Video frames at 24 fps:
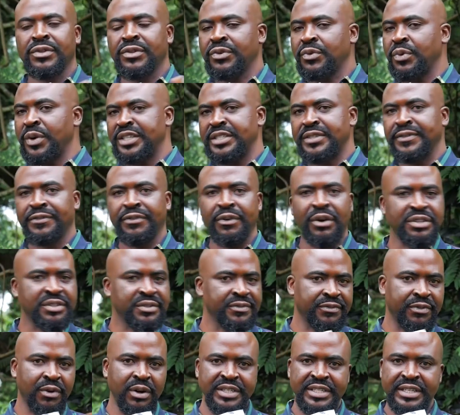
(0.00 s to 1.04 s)
24
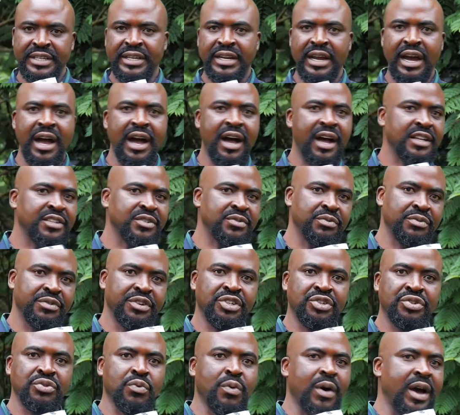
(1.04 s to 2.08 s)
to 48 hours, will
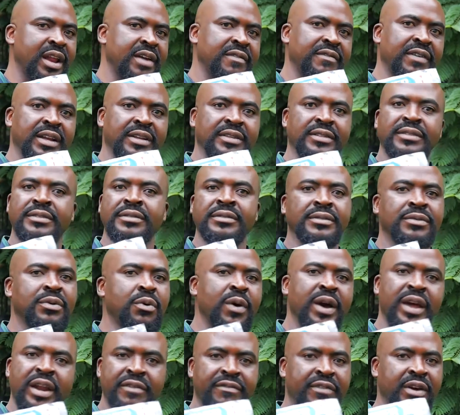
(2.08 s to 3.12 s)
reach you
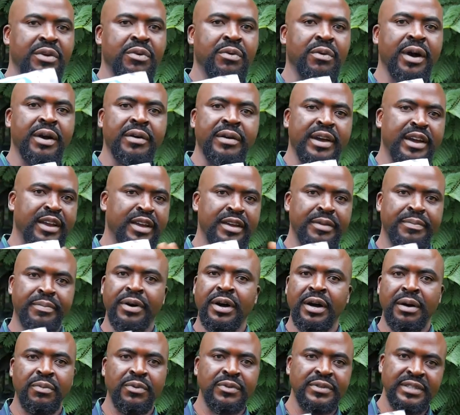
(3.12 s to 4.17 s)
wherever you are. You can get
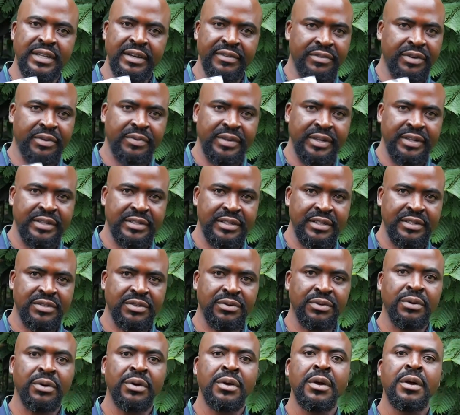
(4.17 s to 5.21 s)
Power Booster very easily.
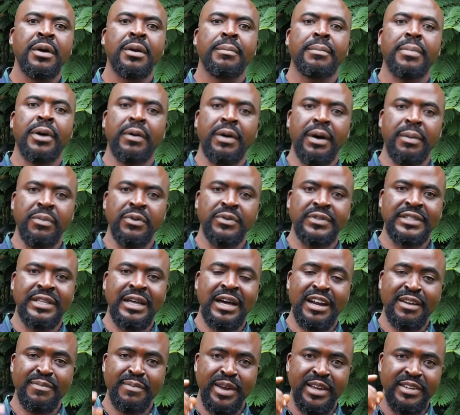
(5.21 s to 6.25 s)
So Power
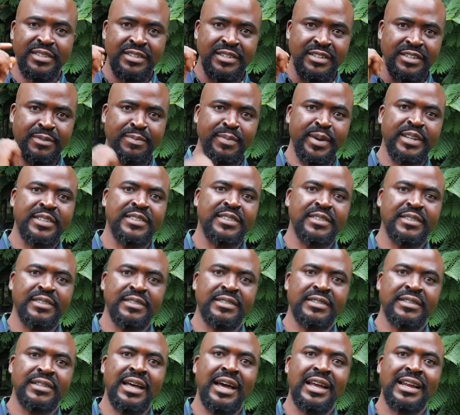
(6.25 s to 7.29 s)
Booster remains this medicine
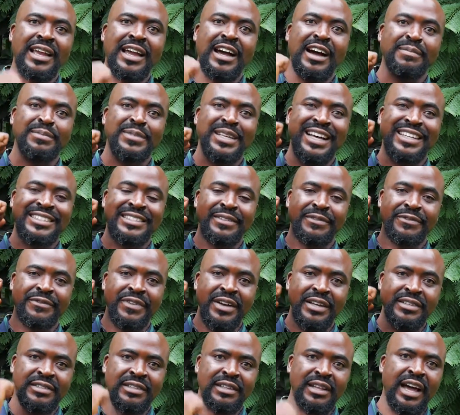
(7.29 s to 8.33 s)
that comes as the
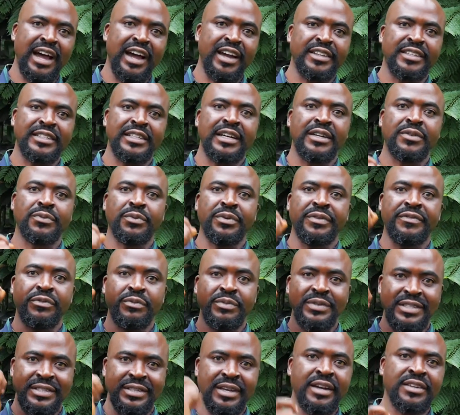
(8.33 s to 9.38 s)
first line that we've
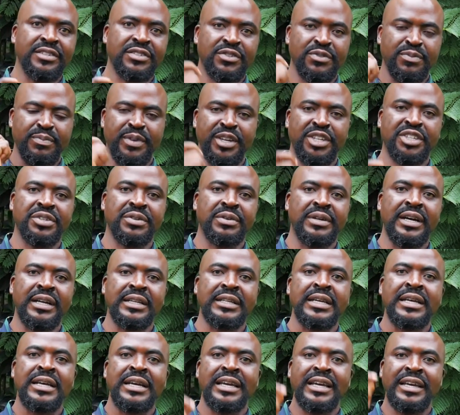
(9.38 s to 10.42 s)
researched to make sure that
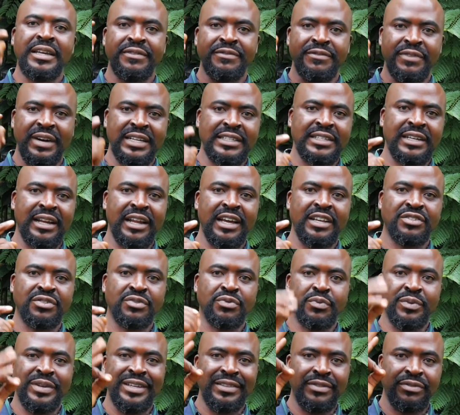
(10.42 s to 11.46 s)
it vitalizes
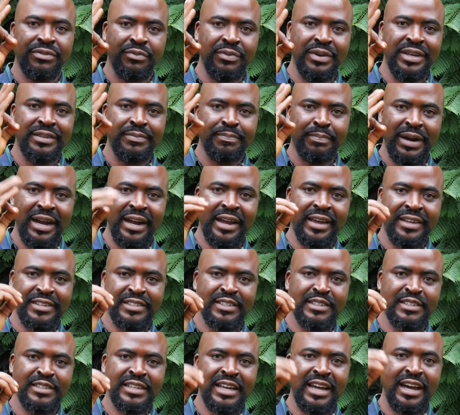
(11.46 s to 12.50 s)
you with the 3 packets
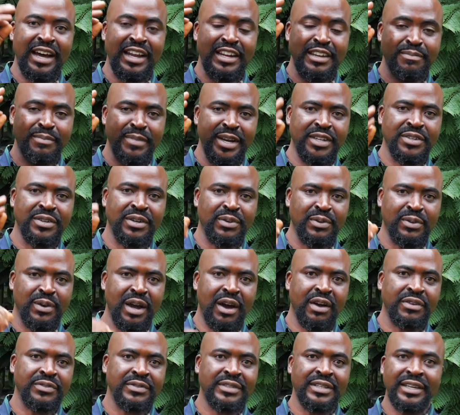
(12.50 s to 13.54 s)
inside, and the method on
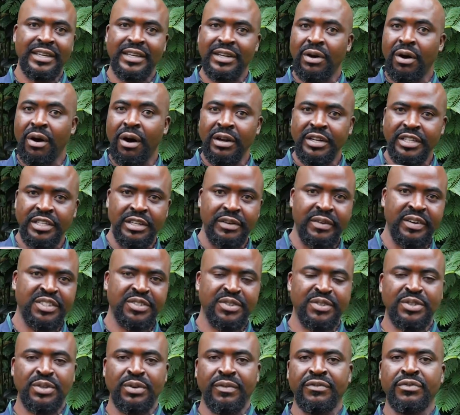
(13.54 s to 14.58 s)
how to take it, all the
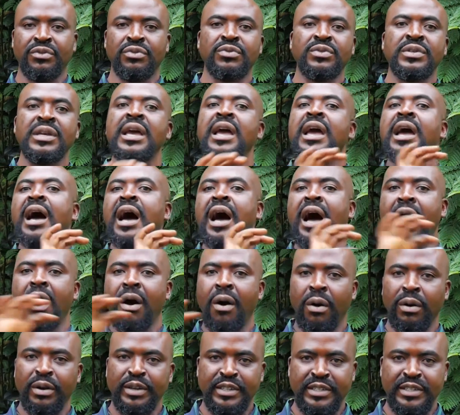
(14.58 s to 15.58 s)
directions of use are all